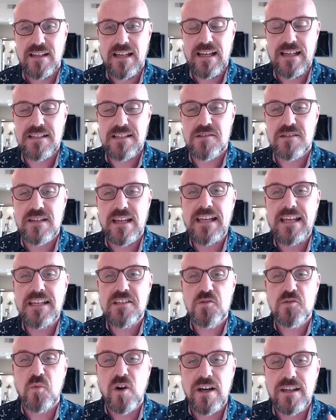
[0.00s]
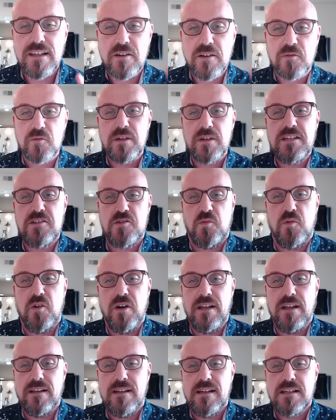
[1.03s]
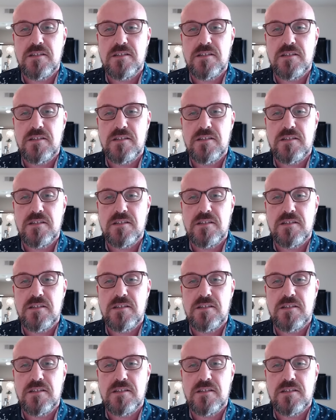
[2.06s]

is each one reach one.